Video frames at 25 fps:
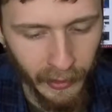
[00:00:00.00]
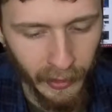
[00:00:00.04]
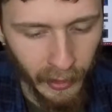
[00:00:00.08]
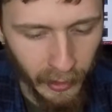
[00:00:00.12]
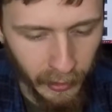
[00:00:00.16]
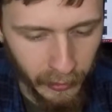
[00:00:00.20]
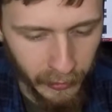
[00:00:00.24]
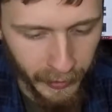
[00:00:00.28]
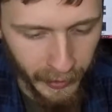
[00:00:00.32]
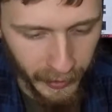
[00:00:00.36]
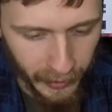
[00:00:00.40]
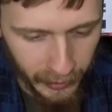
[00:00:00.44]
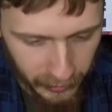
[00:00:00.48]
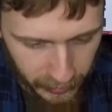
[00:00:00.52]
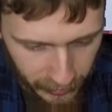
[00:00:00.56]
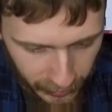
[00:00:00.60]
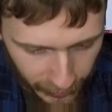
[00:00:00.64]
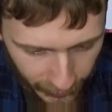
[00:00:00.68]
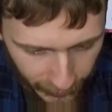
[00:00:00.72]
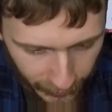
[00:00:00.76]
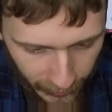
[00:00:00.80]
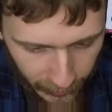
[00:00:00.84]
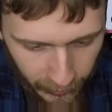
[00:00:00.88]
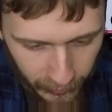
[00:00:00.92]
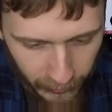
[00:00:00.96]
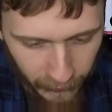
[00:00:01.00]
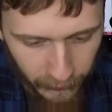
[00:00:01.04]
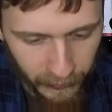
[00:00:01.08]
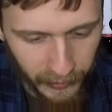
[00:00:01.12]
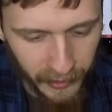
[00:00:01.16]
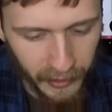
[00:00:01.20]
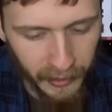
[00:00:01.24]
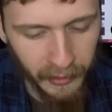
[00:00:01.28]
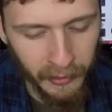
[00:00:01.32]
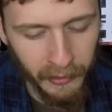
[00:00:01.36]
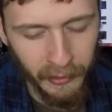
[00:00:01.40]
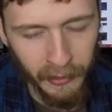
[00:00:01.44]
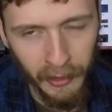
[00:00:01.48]
Oh yeah, check out the
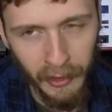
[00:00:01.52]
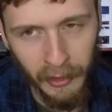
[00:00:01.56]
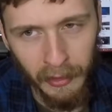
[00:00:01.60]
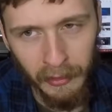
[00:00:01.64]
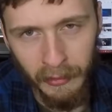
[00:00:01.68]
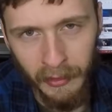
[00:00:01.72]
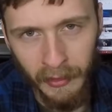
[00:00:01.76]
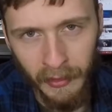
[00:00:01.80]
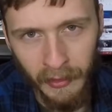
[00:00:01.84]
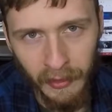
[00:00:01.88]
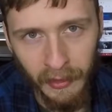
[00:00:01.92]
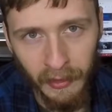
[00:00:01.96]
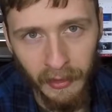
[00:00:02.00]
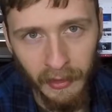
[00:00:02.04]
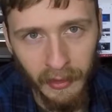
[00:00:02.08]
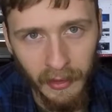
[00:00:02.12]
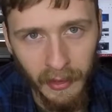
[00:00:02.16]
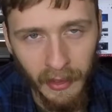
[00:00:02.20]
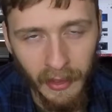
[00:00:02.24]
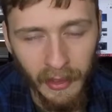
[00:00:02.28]
video notes.